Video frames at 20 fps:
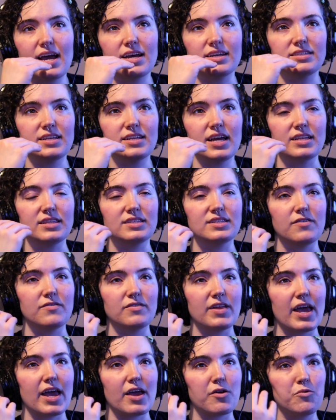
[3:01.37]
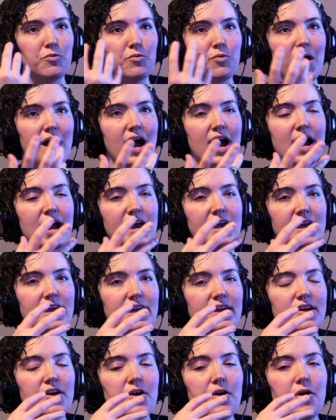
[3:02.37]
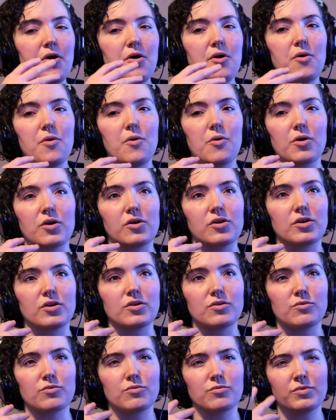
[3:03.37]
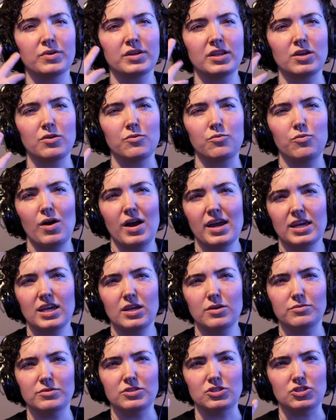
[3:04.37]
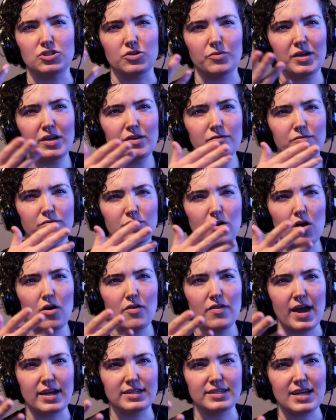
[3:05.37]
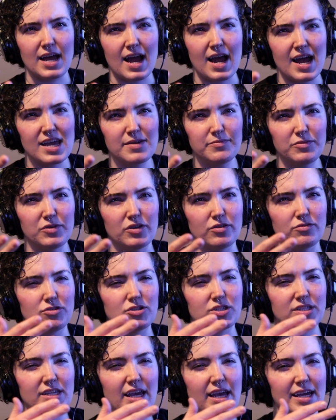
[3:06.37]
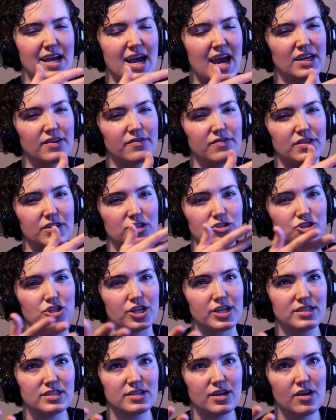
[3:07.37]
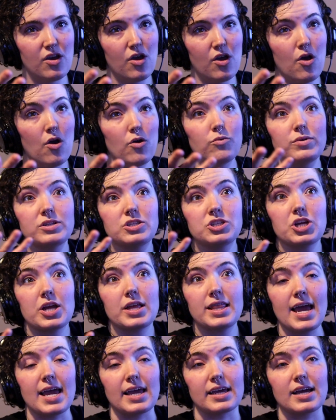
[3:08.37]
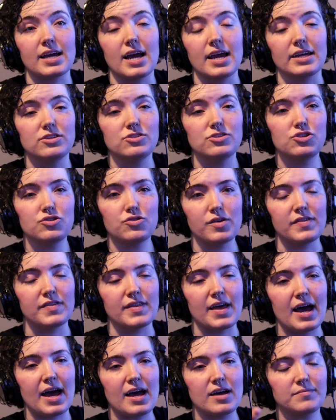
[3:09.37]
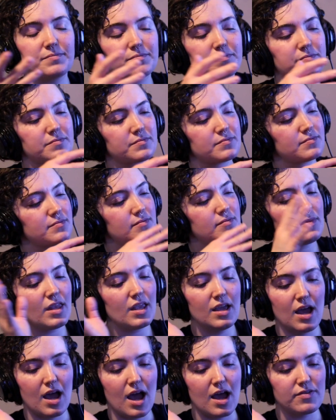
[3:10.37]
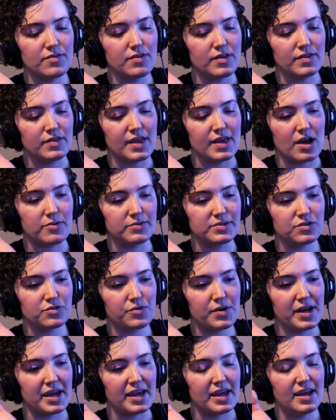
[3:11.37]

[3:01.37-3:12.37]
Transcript: sense of like why or really what he was doing for all that time. You just get kind of the gist, which I like. I enjoyed that. I think that was great.